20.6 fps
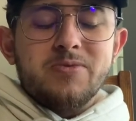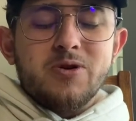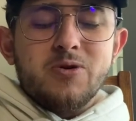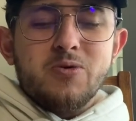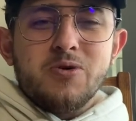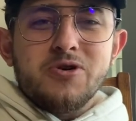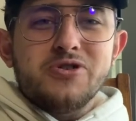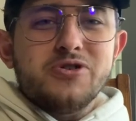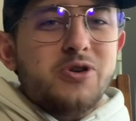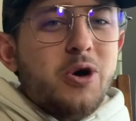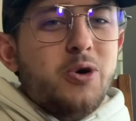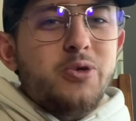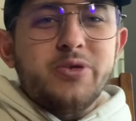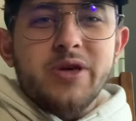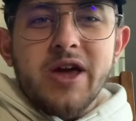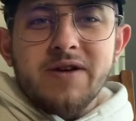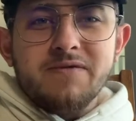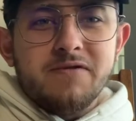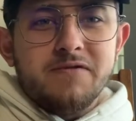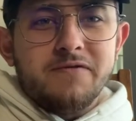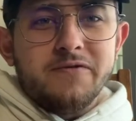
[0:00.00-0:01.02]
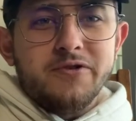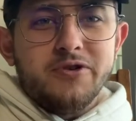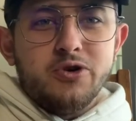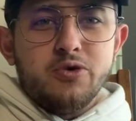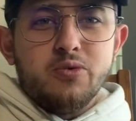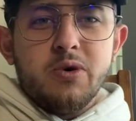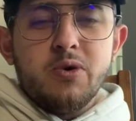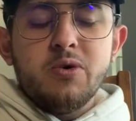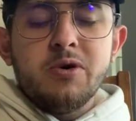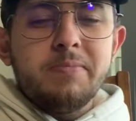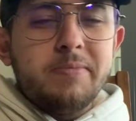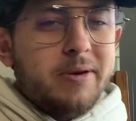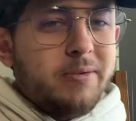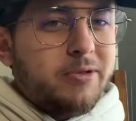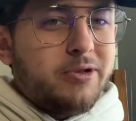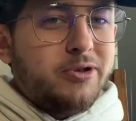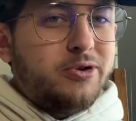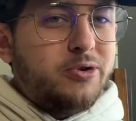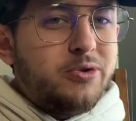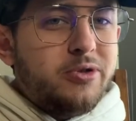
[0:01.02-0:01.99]
We're so thankful for you. We wouldn't be able
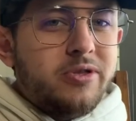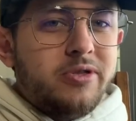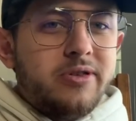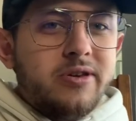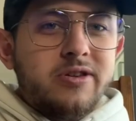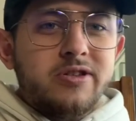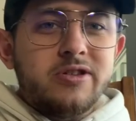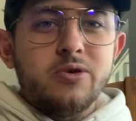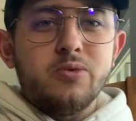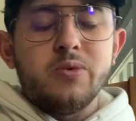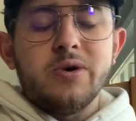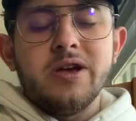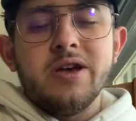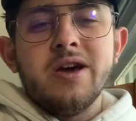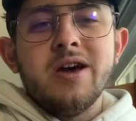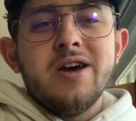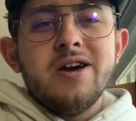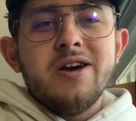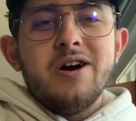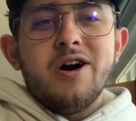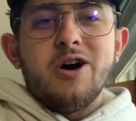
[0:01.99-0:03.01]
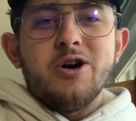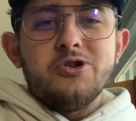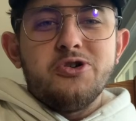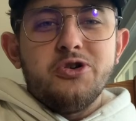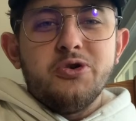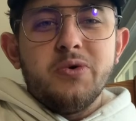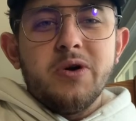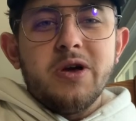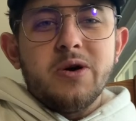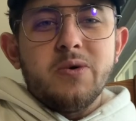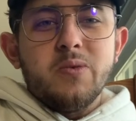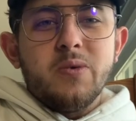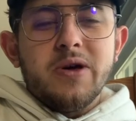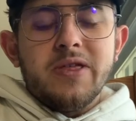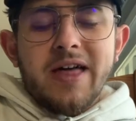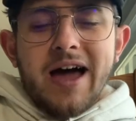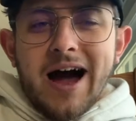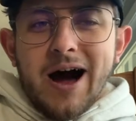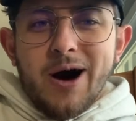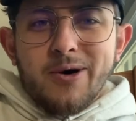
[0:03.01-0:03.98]
to do the things that we are doing
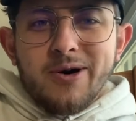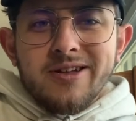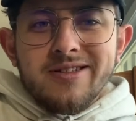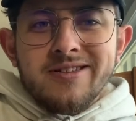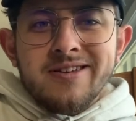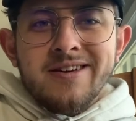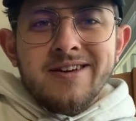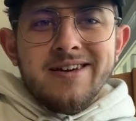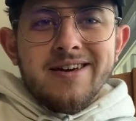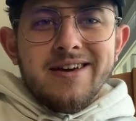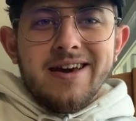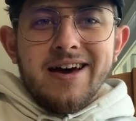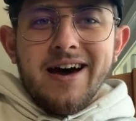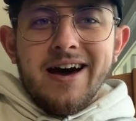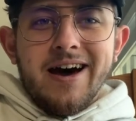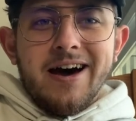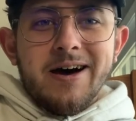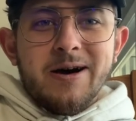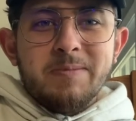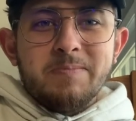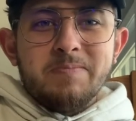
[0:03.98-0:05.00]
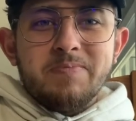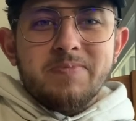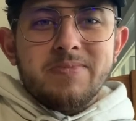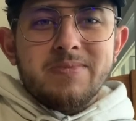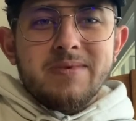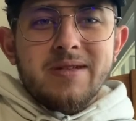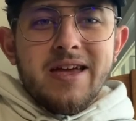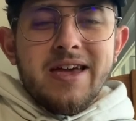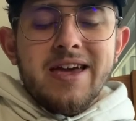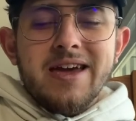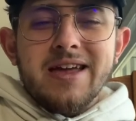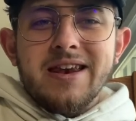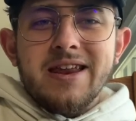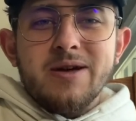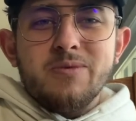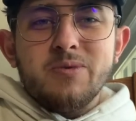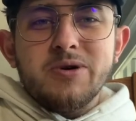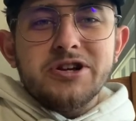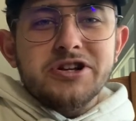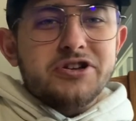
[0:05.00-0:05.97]
without it.
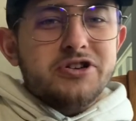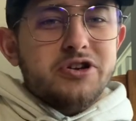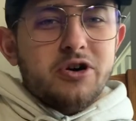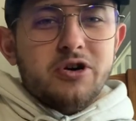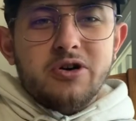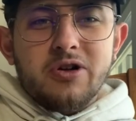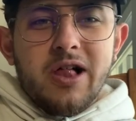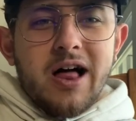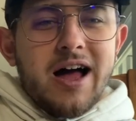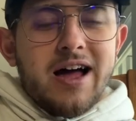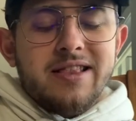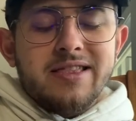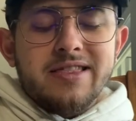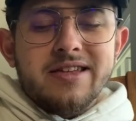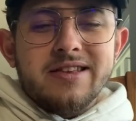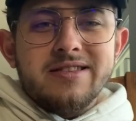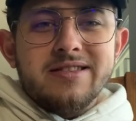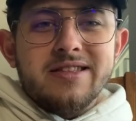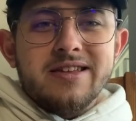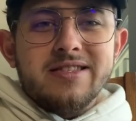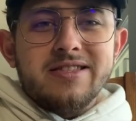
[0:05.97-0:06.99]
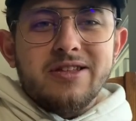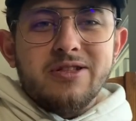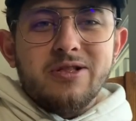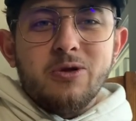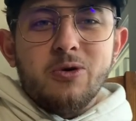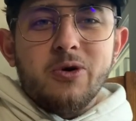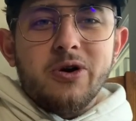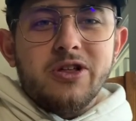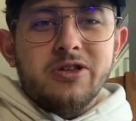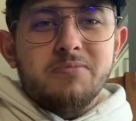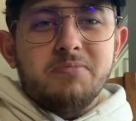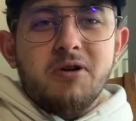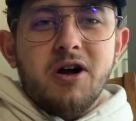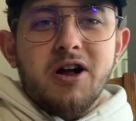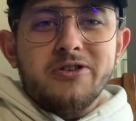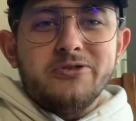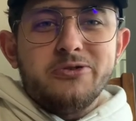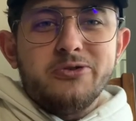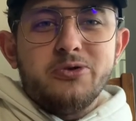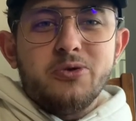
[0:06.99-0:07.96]
And we just are glad that the Lord has
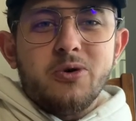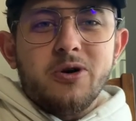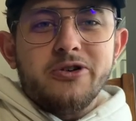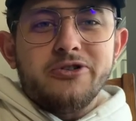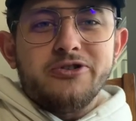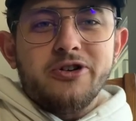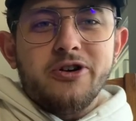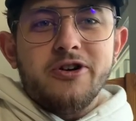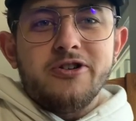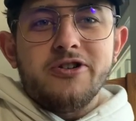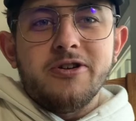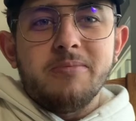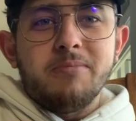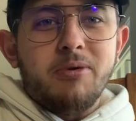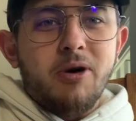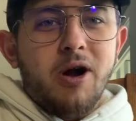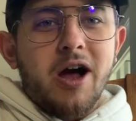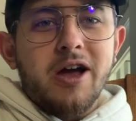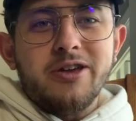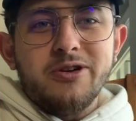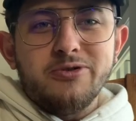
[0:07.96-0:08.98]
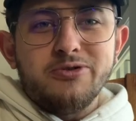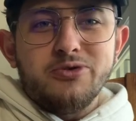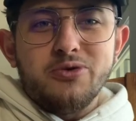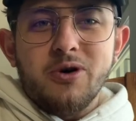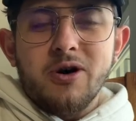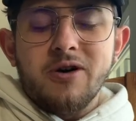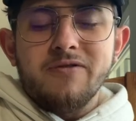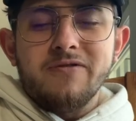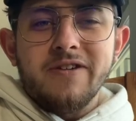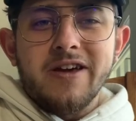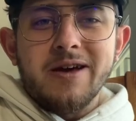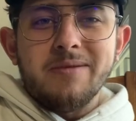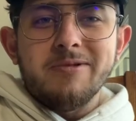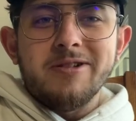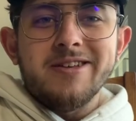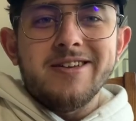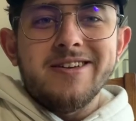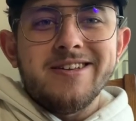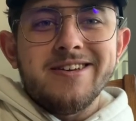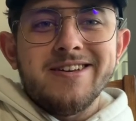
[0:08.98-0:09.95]
brought you to our church and brought you to our
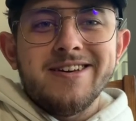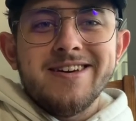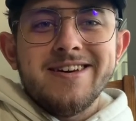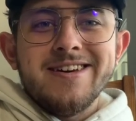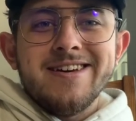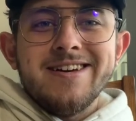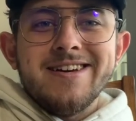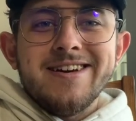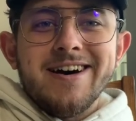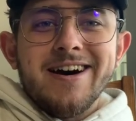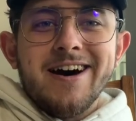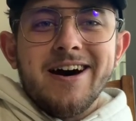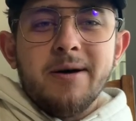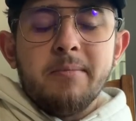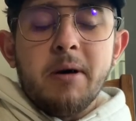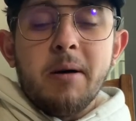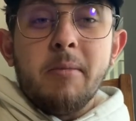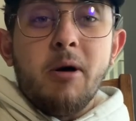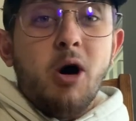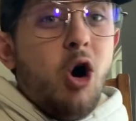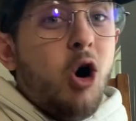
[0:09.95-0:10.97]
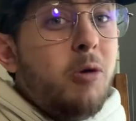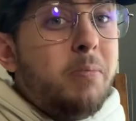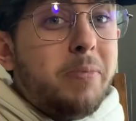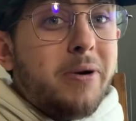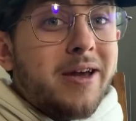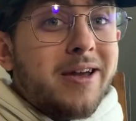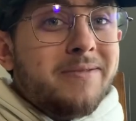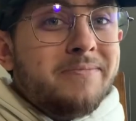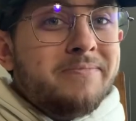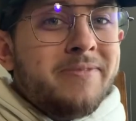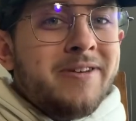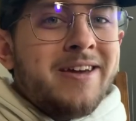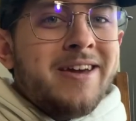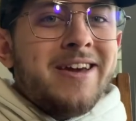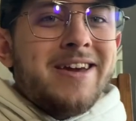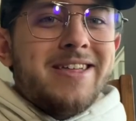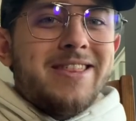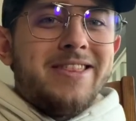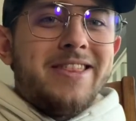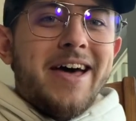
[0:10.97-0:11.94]
family. And I'm hoping
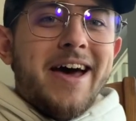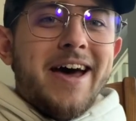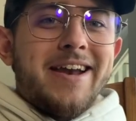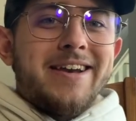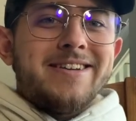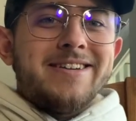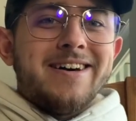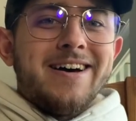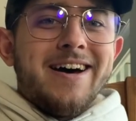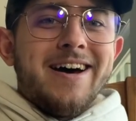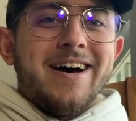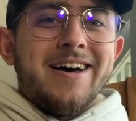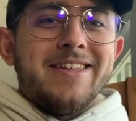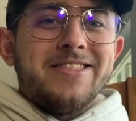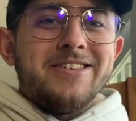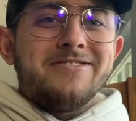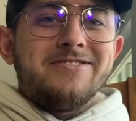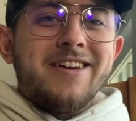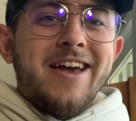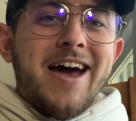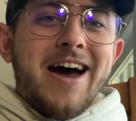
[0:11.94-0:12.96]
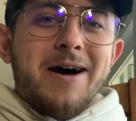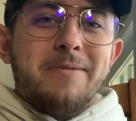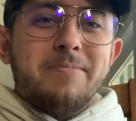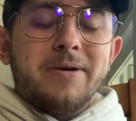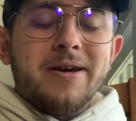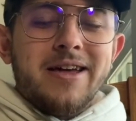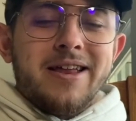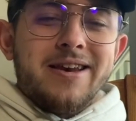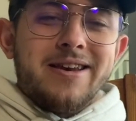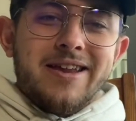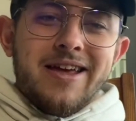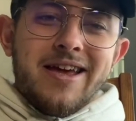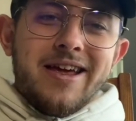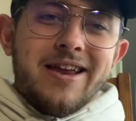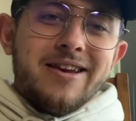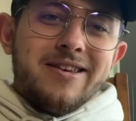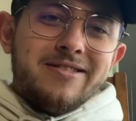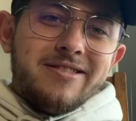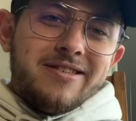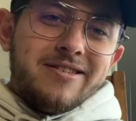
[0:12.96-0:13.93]
that this app
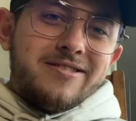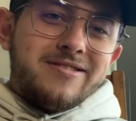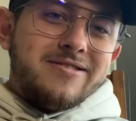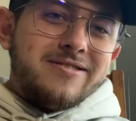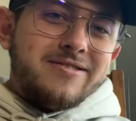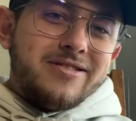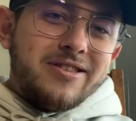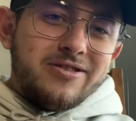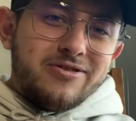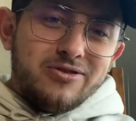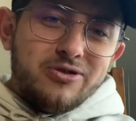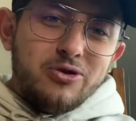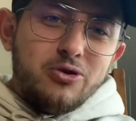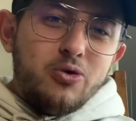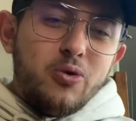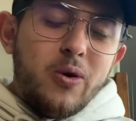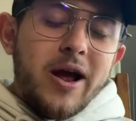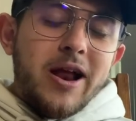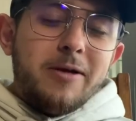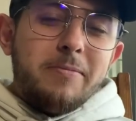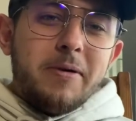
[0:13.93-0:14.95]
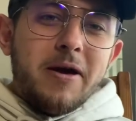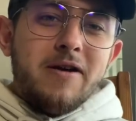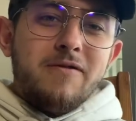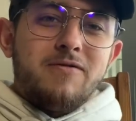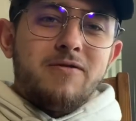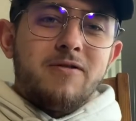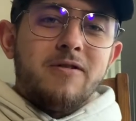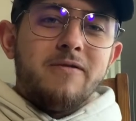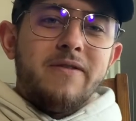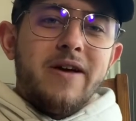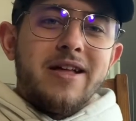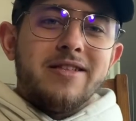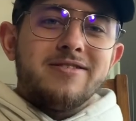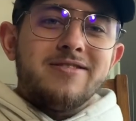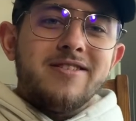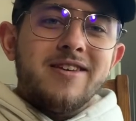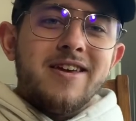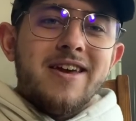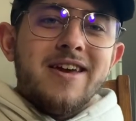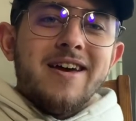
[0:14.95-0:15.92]
and this new way to pay for
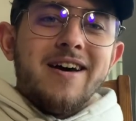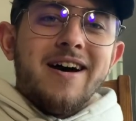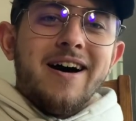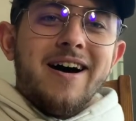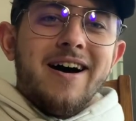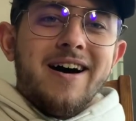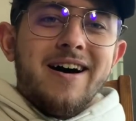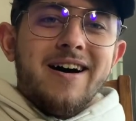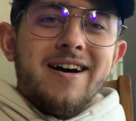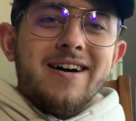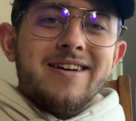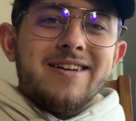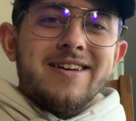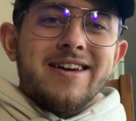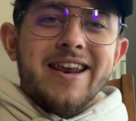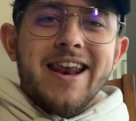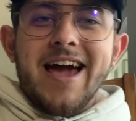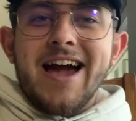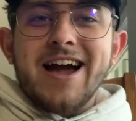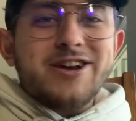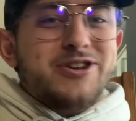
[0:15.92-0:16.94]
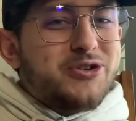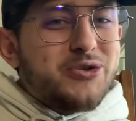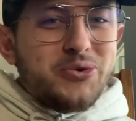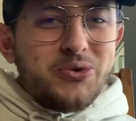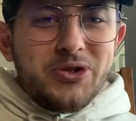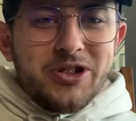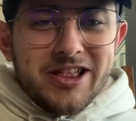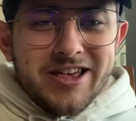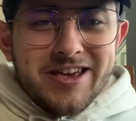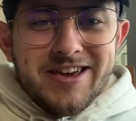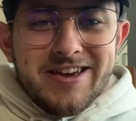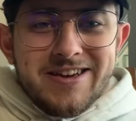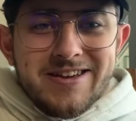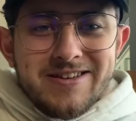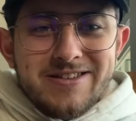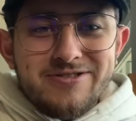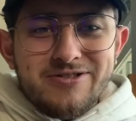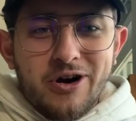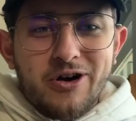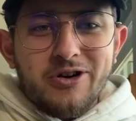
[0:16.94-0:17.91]
events can actually
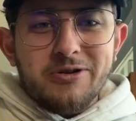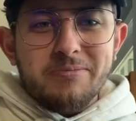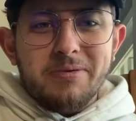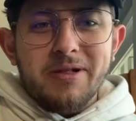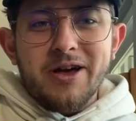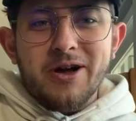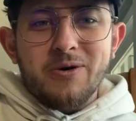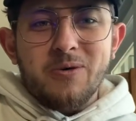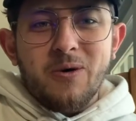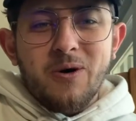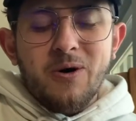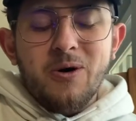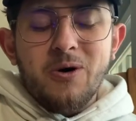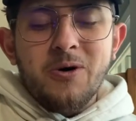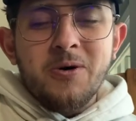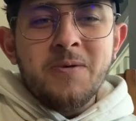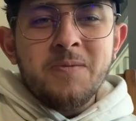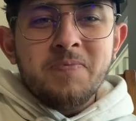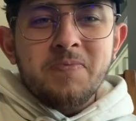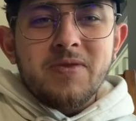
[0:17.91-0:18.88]
start to play a role